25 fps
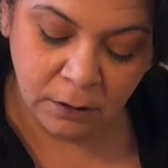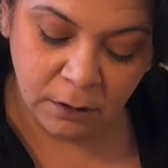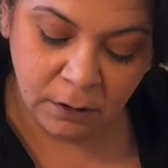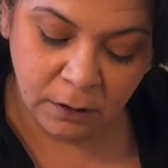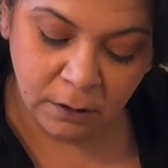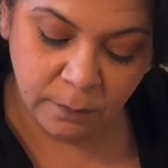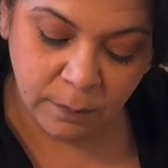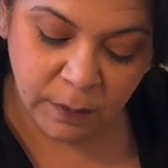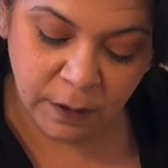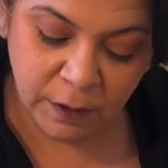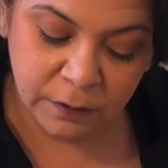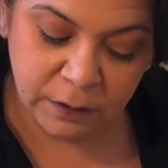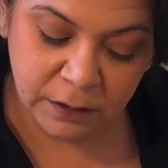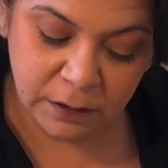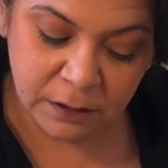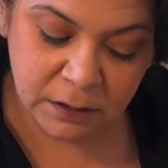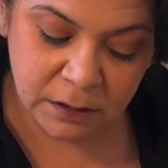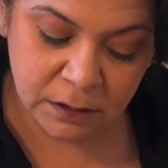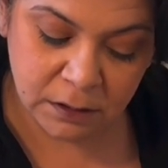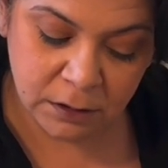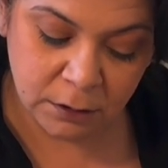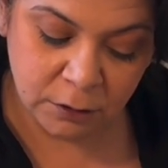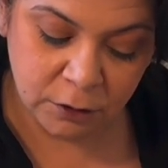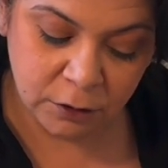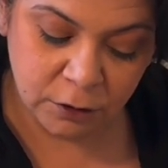about this
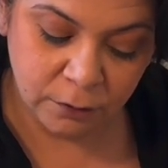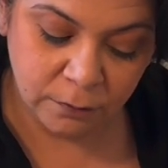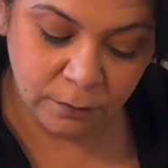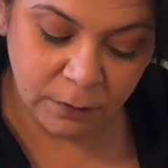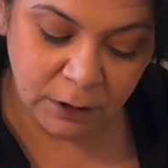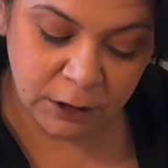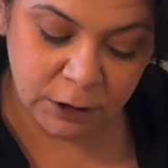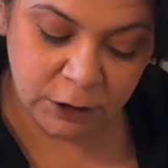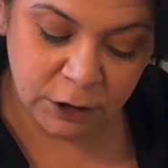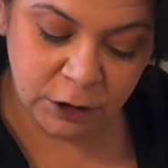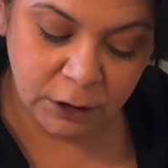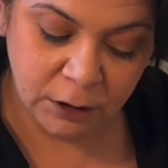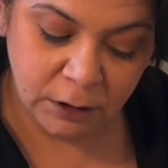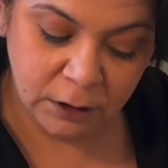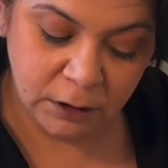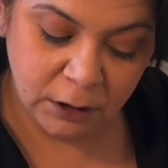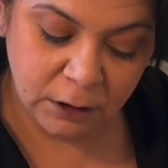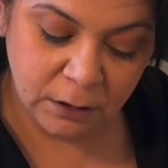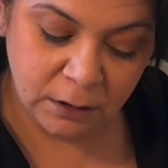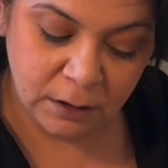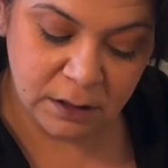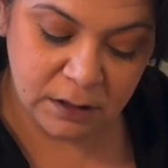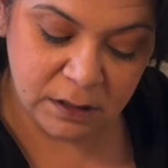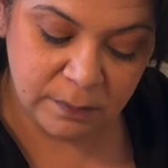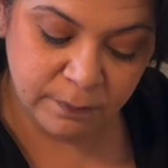situation
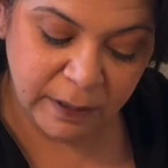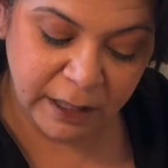and this